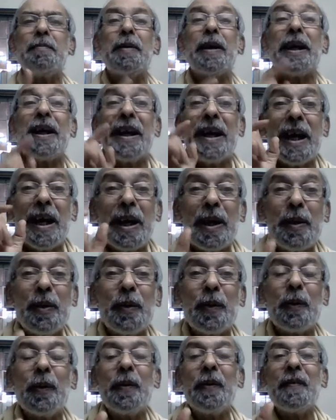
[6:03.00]
but
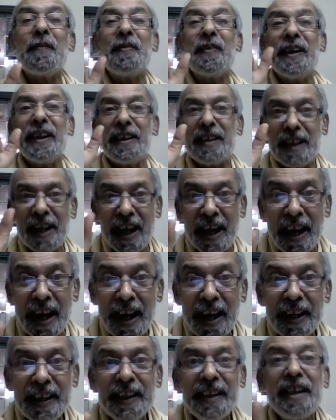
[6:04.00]
now that
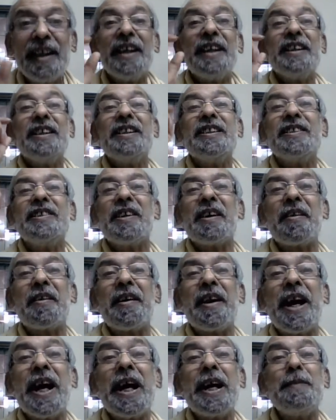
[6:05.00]
I is a
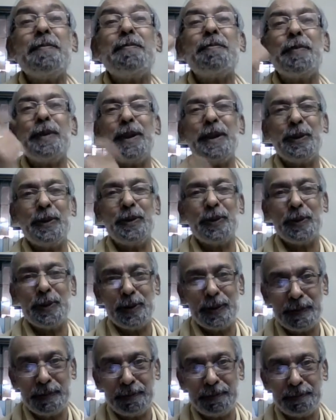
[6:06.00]
ripe ego.
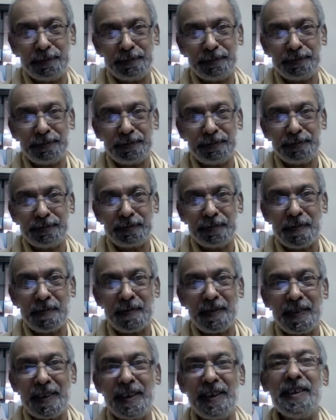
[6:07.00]

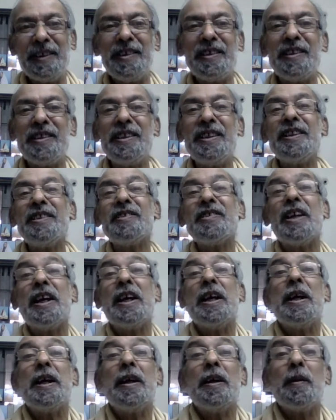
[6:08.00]
It is
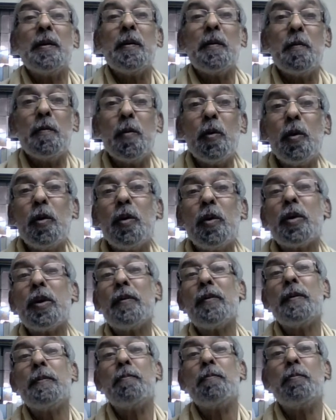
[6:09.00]
more
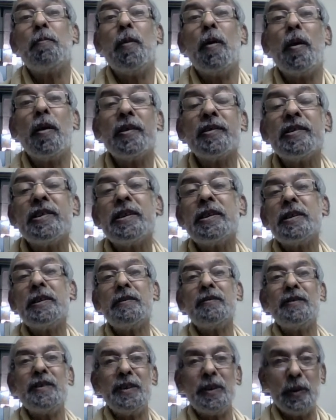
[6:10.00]
of a
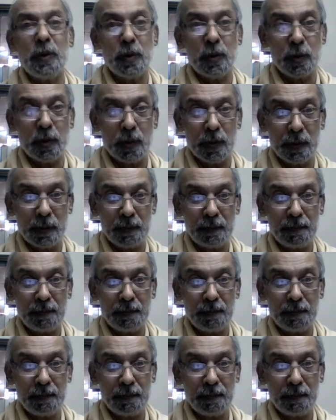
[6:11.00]
positive ego.